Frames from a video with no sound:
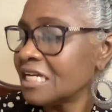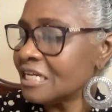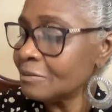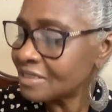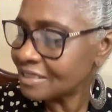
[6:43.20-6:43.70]

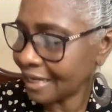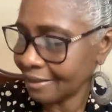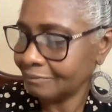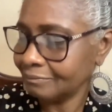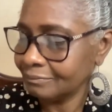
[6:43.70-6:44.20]
Him
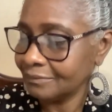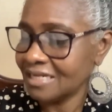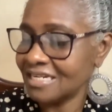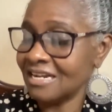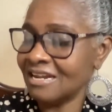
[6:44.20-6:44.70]
said,
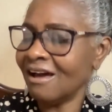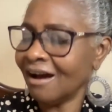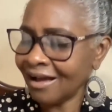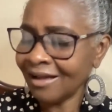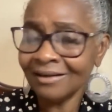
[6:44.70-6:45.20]
the
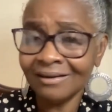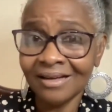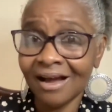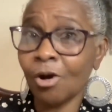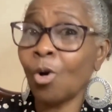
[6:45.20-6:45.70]
Lord
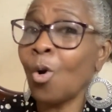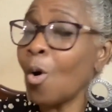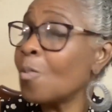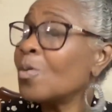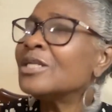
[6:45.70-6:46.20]
I go
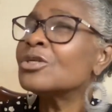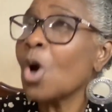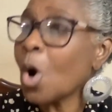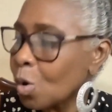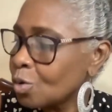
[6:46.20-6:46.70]
come with
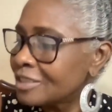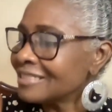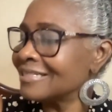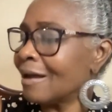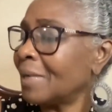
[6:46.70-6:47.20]

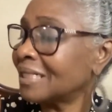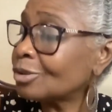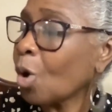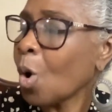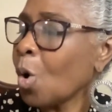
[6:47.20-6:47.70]
thousands upon
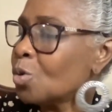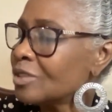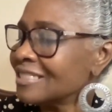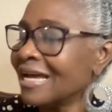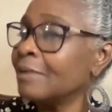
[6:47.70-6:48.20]

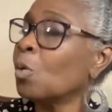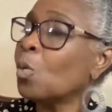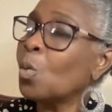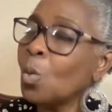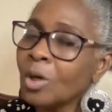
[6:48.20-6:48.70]
thousands of him
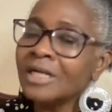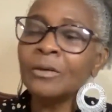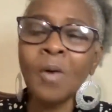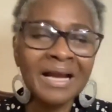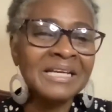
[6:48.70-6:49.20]
only
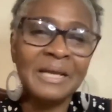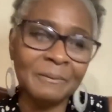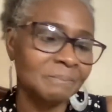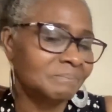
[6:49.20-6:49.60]
one day.